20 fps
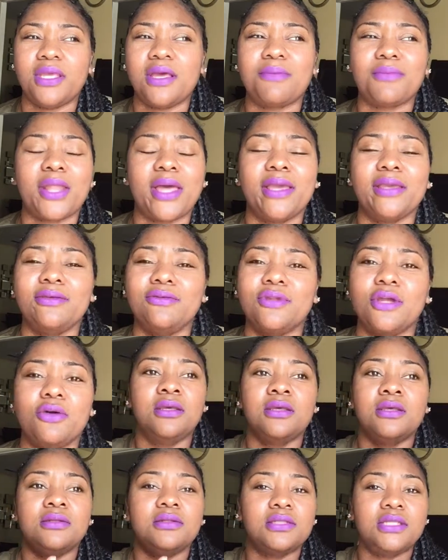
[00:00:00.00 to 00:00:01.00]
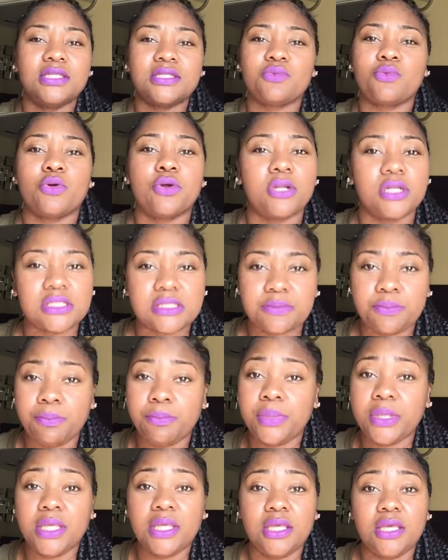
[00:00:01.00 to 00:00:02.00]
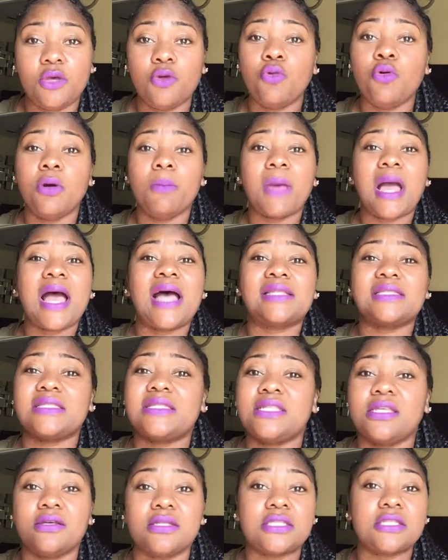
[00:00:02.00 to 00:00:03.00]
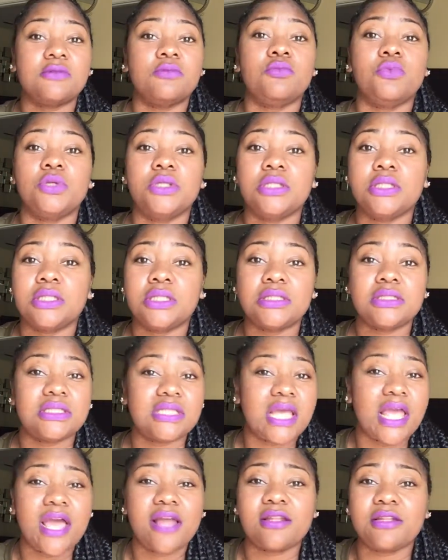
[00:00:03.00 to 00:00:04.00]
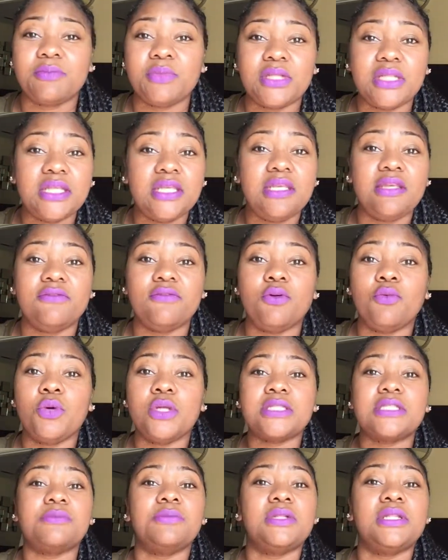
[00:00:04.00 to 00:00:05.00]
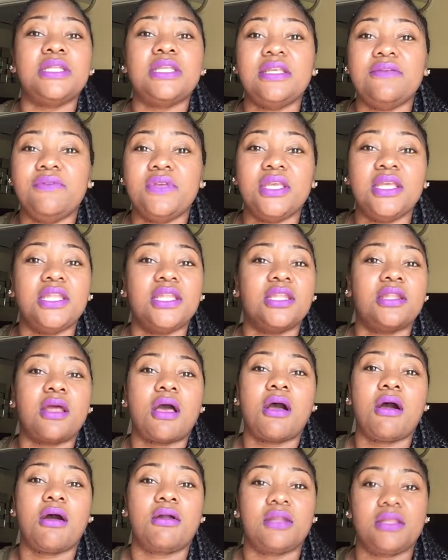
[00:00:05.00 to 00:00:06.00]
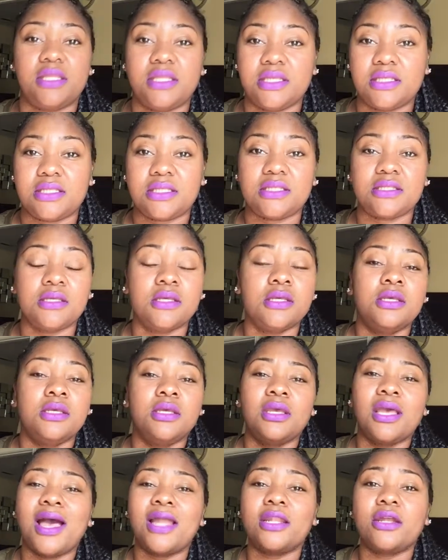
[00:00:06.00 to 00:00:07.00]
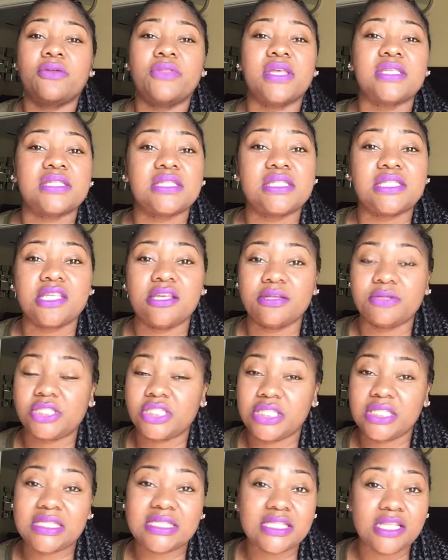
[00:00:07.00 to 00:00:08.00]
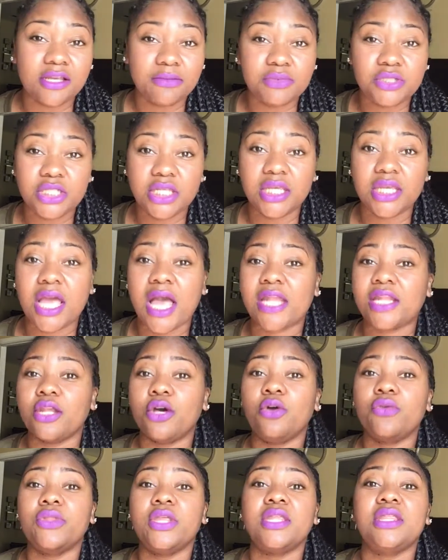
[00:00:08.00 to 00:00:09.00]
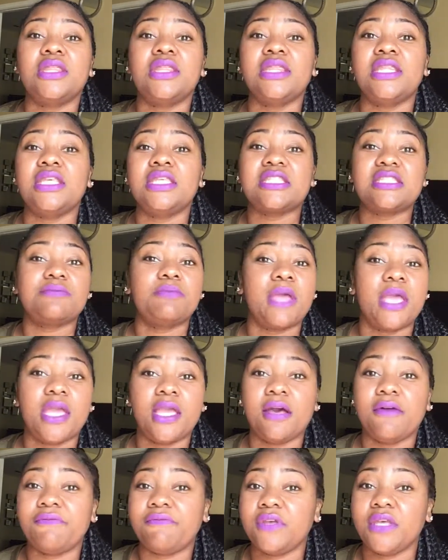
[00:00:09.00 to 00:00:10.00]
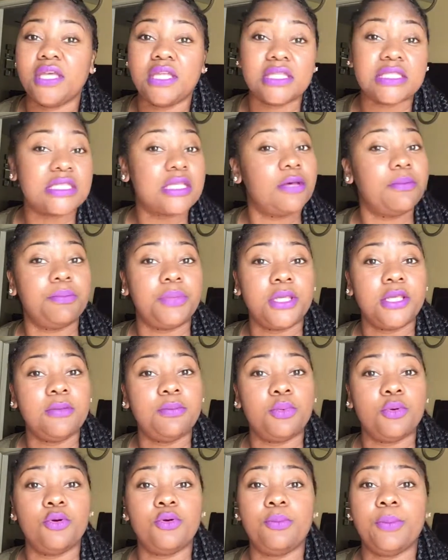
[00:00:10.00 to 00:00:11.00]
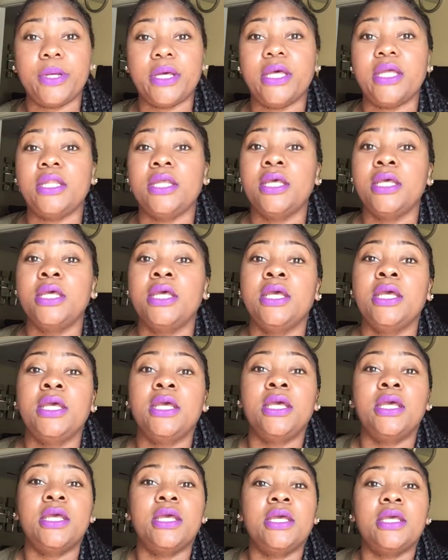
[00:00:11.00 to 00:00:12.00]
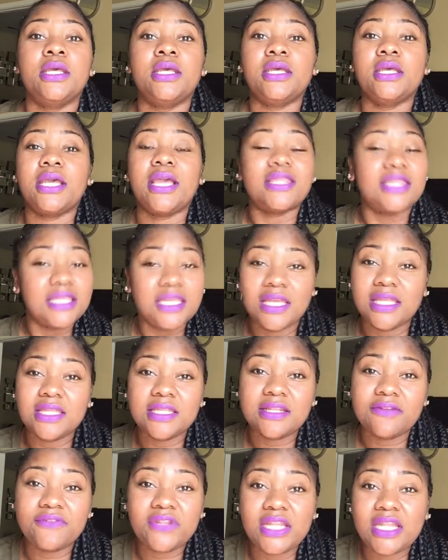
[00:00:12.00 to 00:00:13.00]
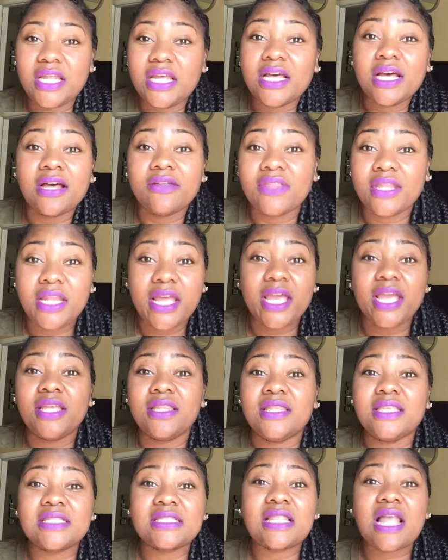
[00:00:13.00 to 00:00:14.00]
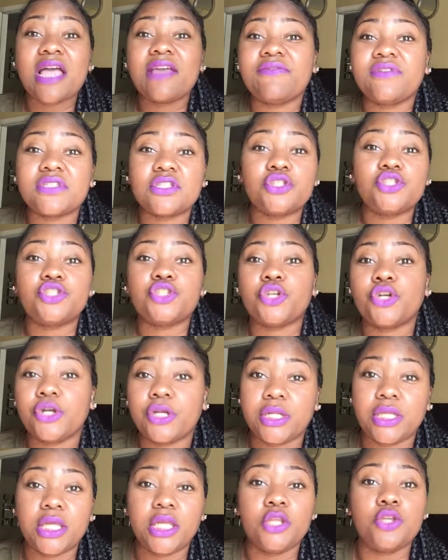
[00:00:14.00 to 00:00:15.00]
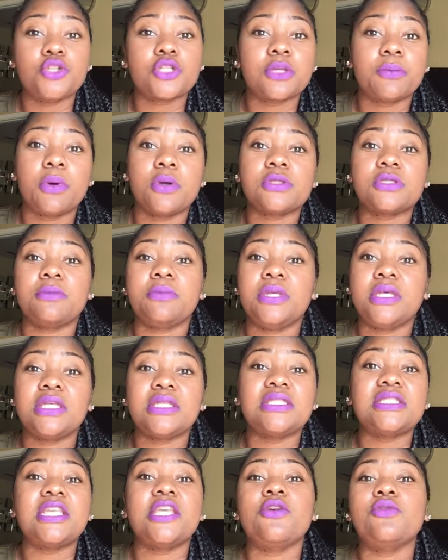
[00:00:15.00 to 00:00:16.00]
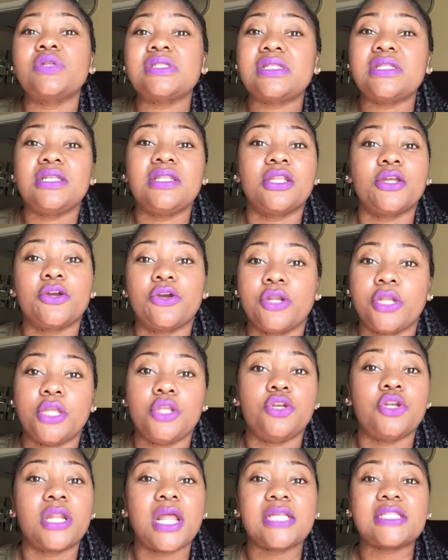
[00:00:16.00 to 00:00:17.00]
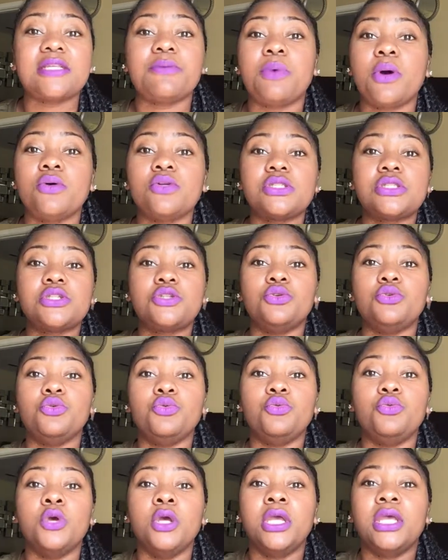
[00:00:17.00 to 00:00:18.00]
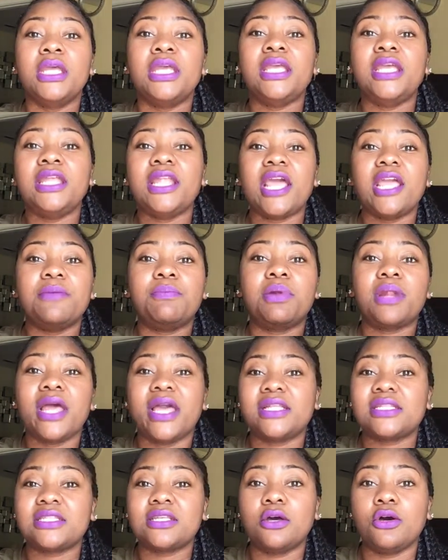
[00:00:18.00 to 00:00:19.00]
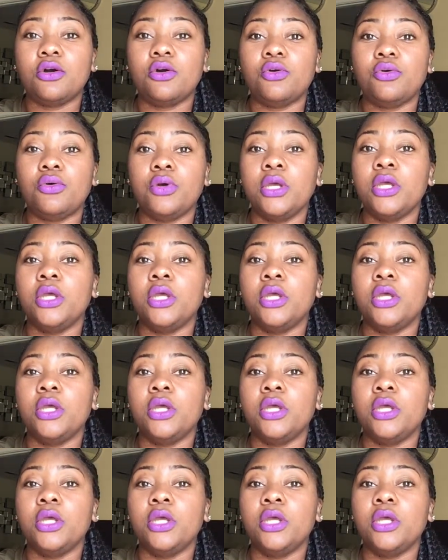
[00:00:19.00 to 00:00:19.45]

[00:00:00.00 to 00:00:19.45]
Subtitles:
I'm like, you know, this world is big. Who am I to tell someone to how to believe or what to believe in and all of this? I know that's a touchy subject. I know that this may offend some people, but at the end of the day, this life is a journey, and you're supposed to be continuously learning. You're not supposed to hit a plateau.